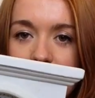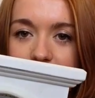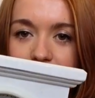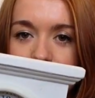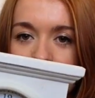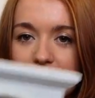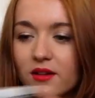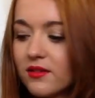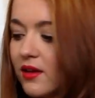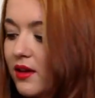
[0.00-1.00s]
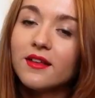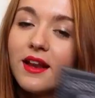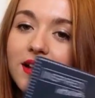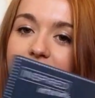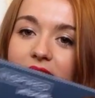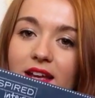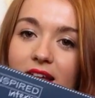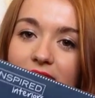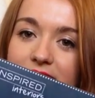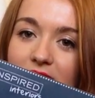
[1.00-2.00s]
And that's what that looks like. The next thing
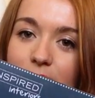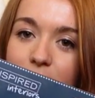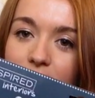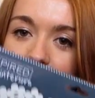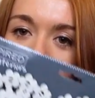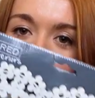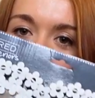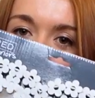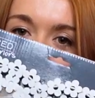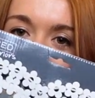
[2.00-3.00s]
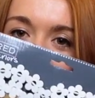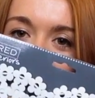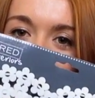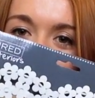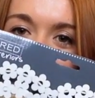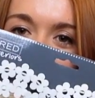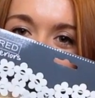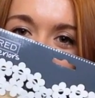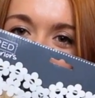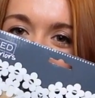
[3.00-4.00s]
is a mirror. You can see my little
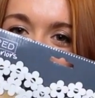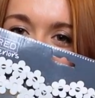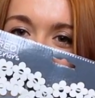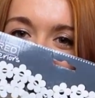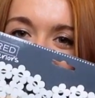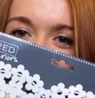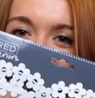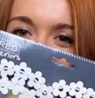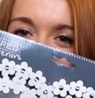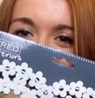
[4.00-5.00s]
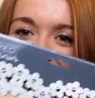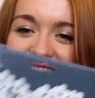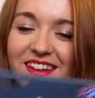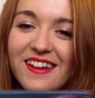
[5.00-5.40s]
makeshift thing going on here.